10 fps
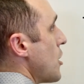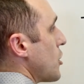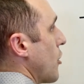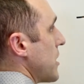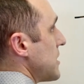
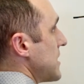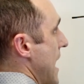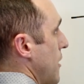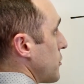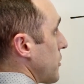going
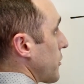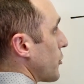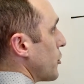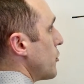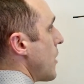down
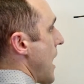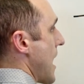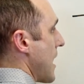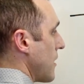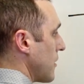through
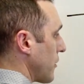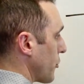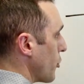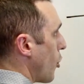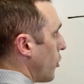a
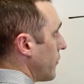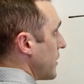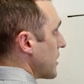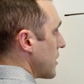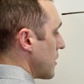through-hole
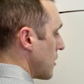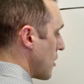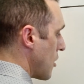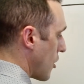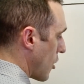via
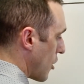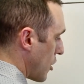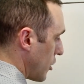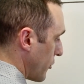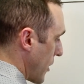
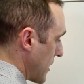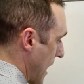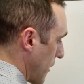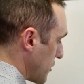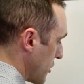all the way
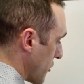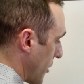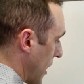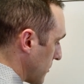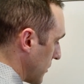down to your
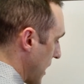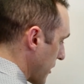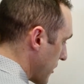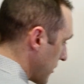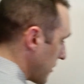bottom
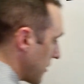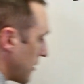layer.